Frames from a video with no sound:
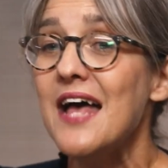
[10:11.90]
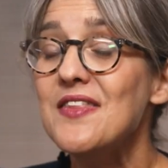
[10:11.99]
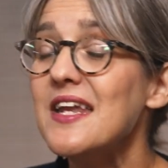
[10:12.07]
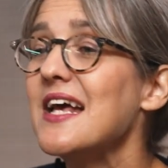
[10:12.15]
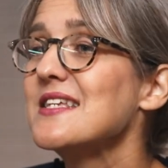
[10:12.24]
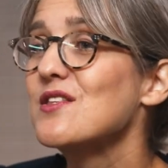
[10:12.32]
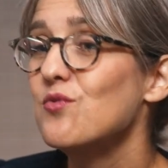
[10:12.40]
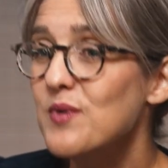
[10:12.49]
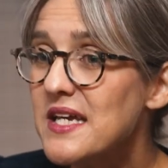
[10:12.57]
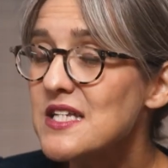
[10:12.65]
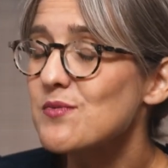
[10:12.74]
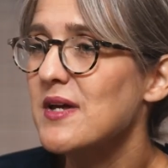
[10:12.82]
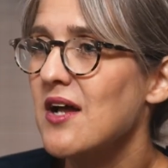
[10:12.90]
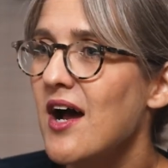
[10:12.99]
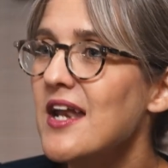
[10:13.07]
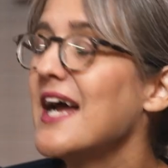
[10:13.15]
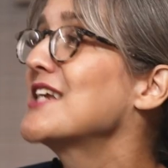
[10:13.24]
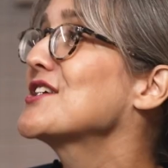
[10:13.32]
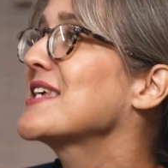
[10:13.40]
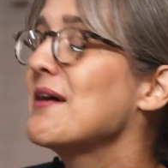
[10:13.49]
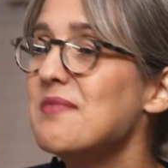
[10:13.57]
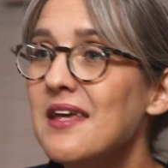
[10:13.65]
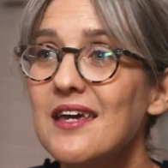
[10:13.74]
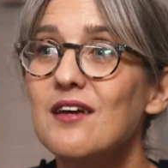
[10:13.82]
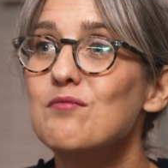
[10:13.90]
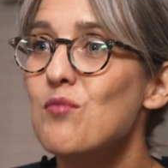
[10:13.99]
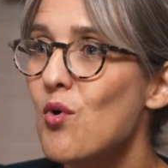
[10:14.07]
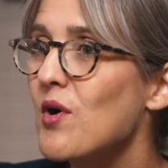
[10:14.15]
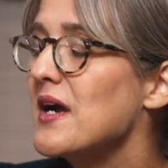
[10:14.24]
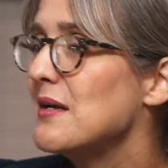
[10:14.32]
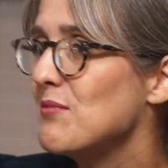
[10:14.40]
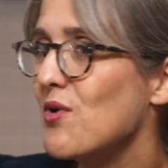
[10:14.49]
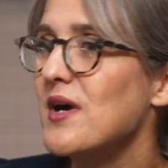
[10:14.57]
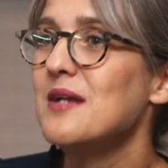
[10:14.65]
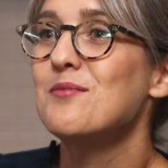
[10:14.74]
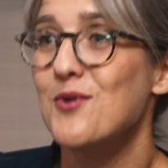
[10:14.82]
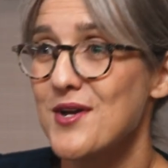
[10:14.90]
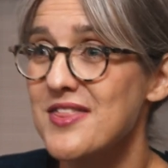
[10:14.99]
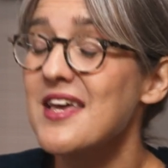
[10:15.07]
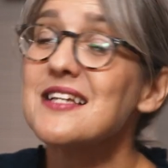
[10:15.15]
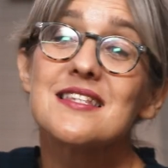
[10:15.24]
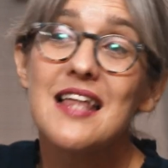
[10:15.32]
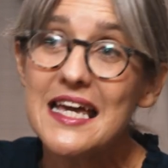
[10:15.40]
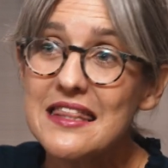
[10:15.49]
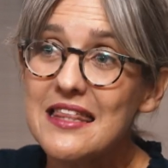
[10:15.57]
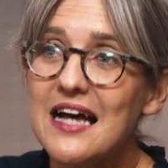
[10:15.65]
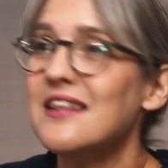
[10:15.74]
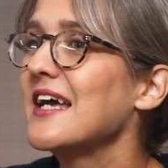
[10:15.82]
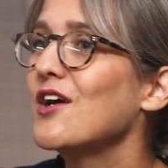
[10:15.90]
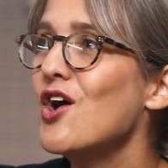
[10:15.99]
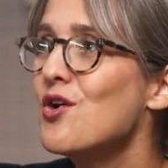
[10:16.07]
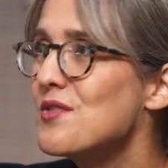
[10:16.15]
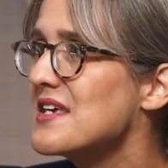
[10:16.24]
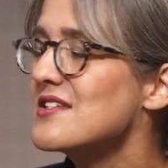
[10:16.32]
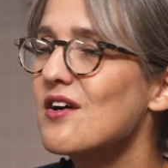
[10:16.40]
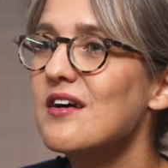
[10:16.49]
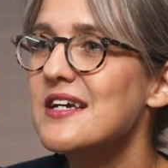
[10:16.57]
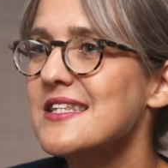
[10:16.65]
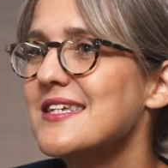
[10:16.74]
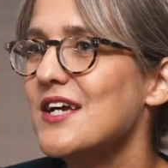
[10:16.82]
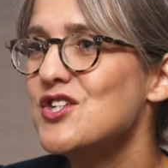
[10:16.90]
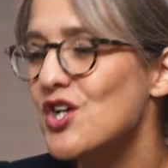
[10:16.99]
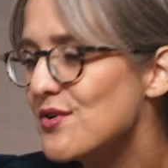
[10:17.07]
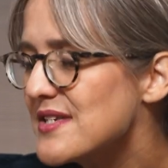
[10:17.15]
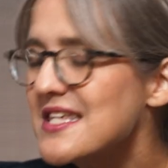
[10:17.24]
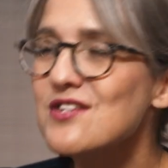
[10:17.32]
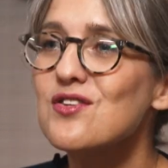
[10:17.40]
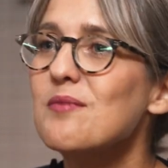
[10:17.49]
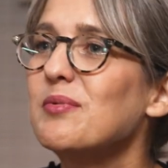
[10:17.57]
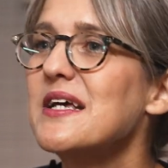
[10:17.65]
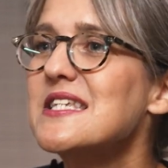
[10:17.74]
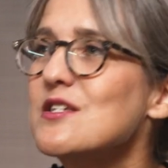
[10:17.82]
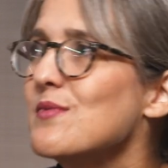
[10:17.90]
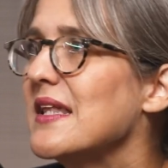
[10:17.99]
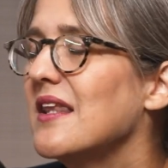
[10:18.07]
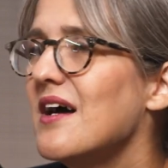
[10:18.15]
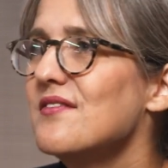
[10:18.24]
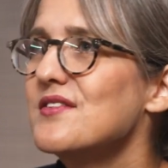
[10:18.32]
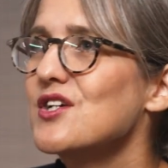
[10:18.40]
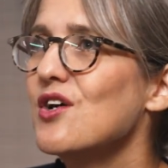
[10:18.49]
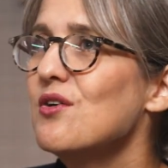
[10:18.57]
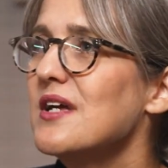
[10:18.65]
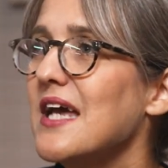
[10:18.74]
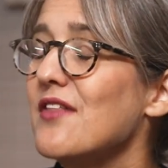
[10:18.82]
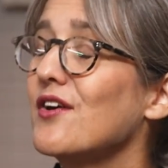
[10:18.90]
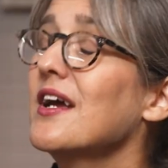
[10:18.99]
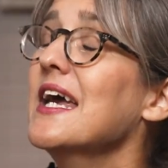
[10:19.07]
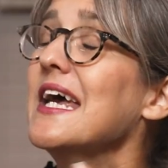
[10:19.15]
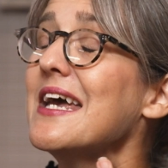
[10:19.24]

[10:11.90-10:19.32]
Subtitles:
And then as the weeks went on, I just kept thinking of more and more and more things like that. Like, oh, these are inside jokes. These are the places we love to go together.